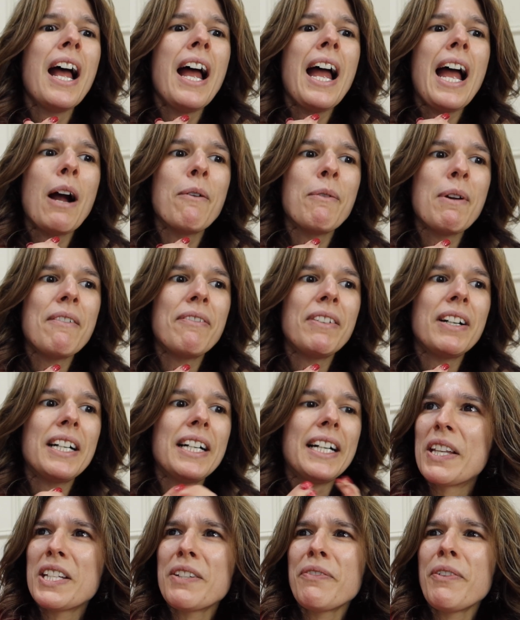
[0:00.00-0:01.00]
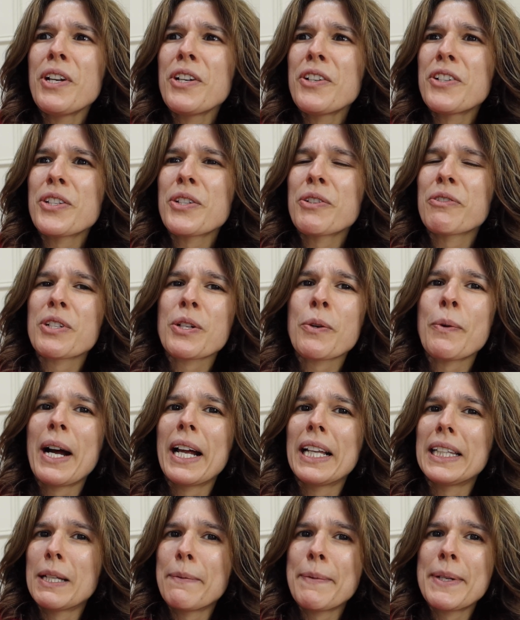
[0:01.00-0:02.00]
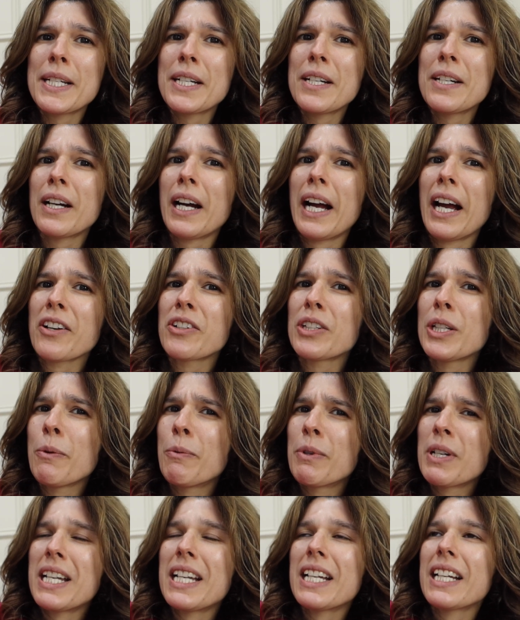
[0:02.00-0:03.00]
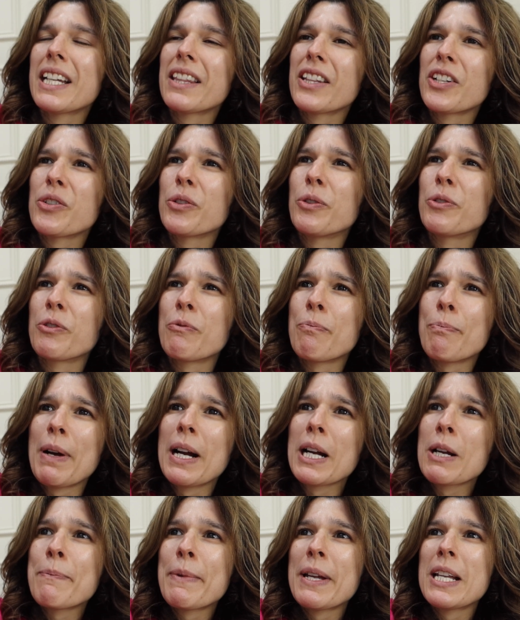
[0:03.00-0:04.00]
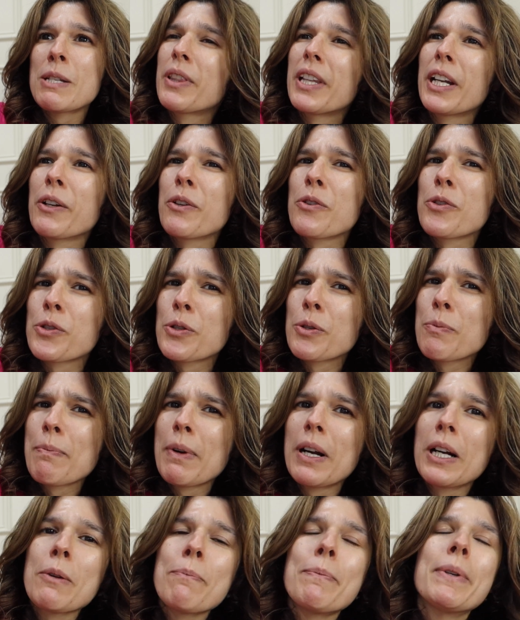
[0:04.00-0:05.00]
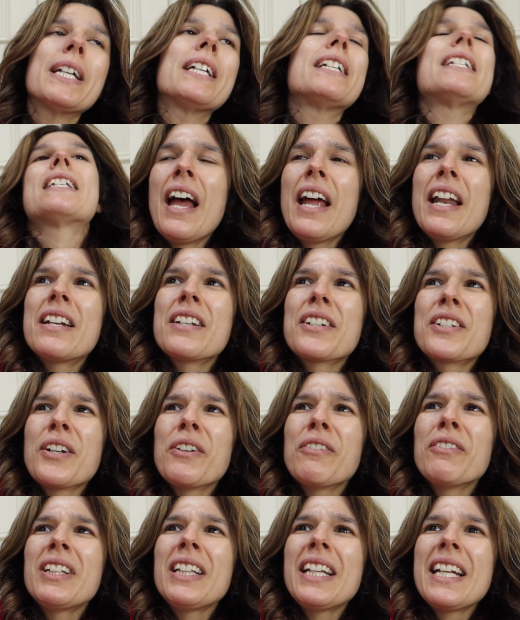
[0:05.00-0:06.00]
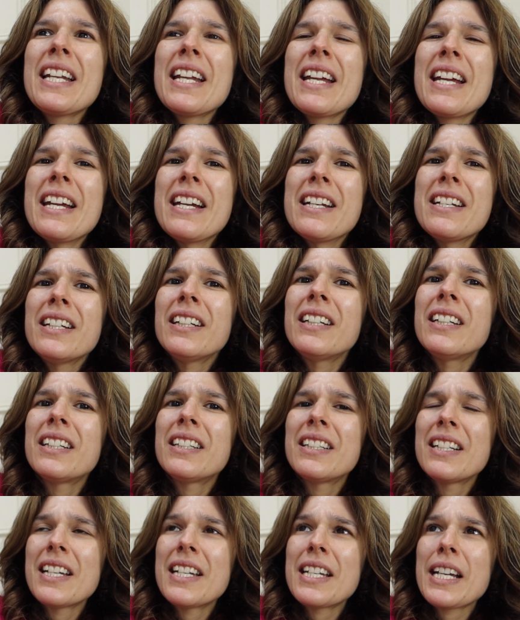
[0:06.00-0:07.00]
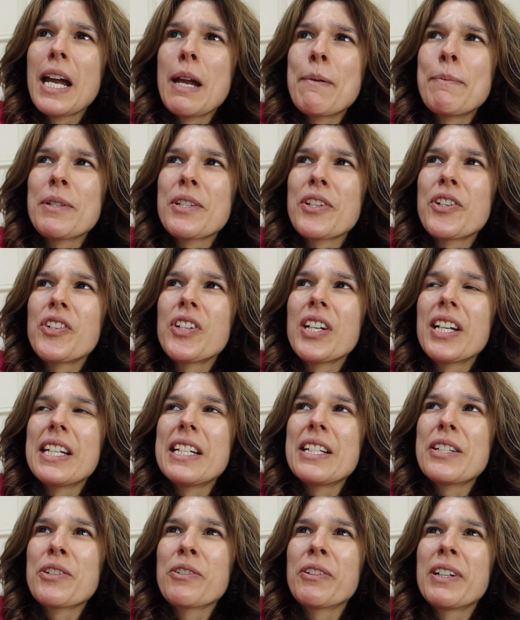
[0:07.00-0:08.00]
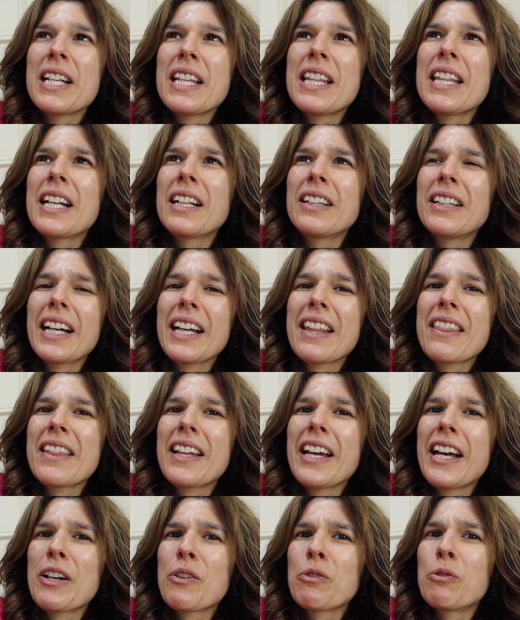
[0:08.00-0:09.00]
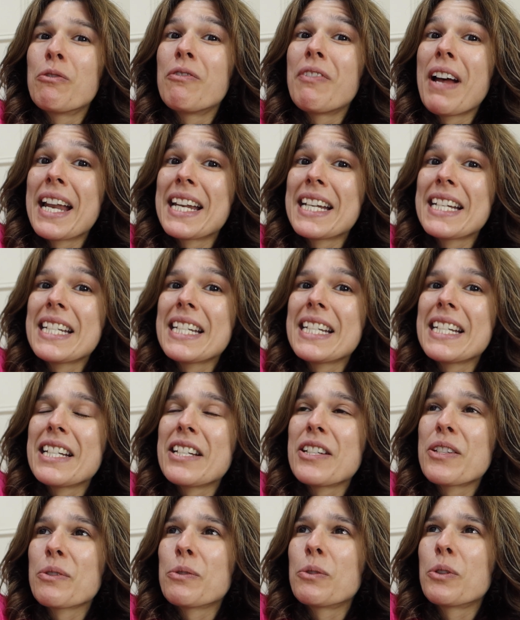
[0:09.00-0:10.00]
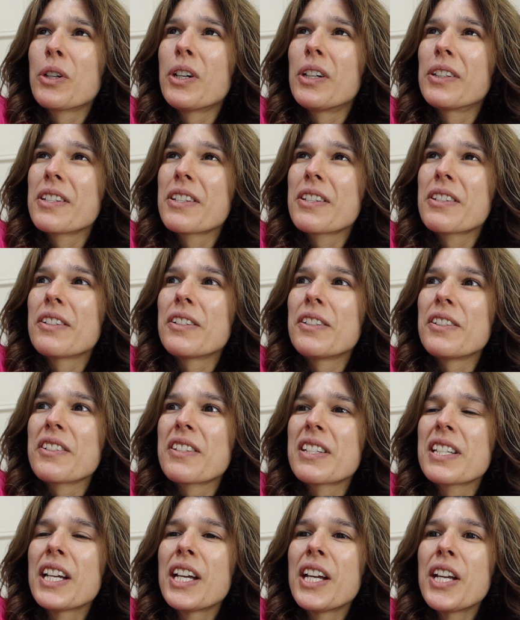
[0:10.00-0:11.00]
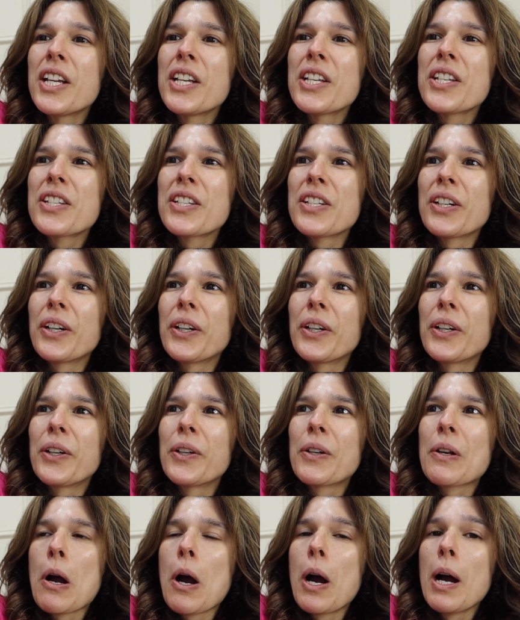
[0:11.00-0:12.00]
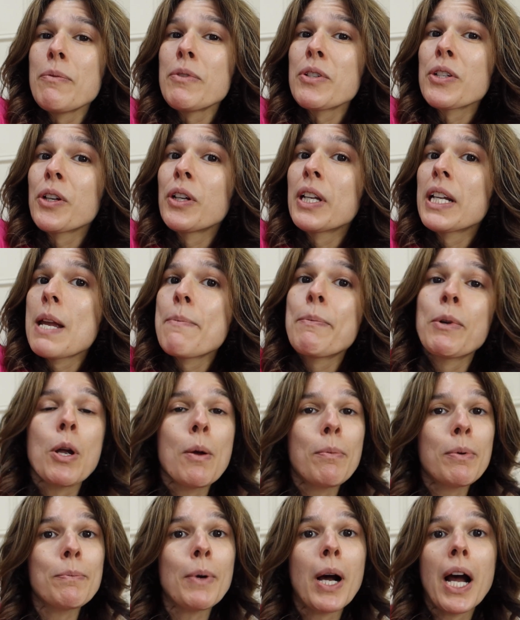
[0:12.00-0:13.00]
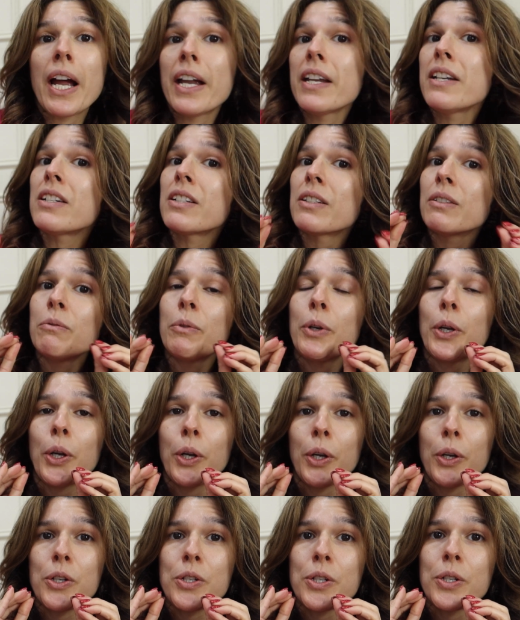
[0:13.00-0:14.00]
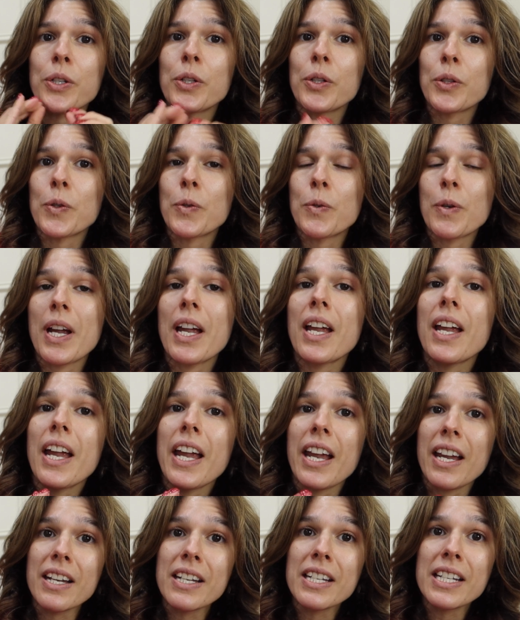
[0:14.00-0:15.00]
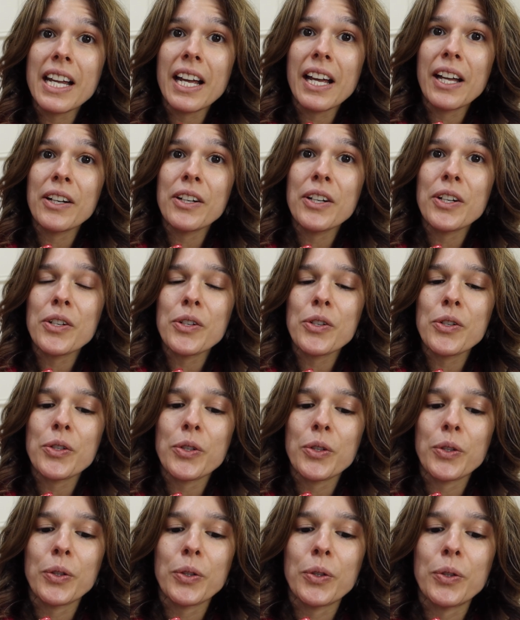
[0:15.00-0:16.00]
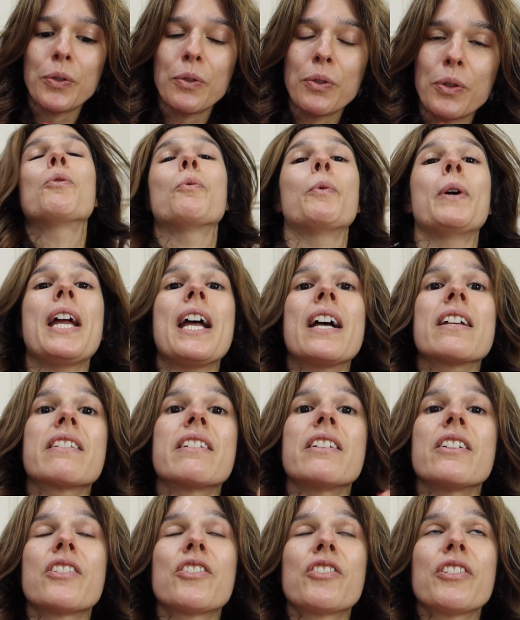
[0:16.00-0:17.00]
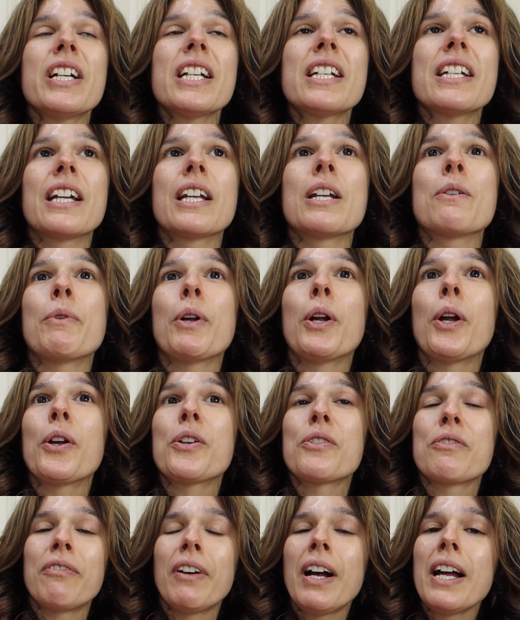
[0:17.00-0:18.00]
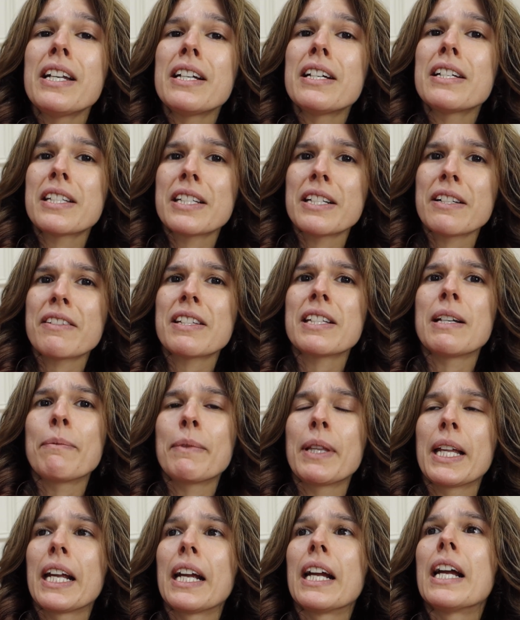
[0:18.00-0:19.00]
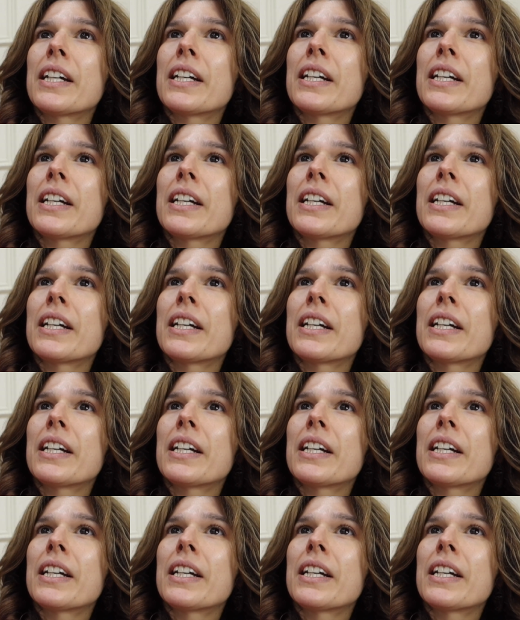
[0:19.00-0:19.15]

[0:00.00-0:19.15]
However, this furniture store is quite limited. I actually wanted to get the children bunk beds. They don't do bunk beds, and I don't really need tables and chairs or anything like that, or vanities or consoles. So I'm just going to keep an open mind. We're going to head down to the warehouse district and we're going to find ourselves something.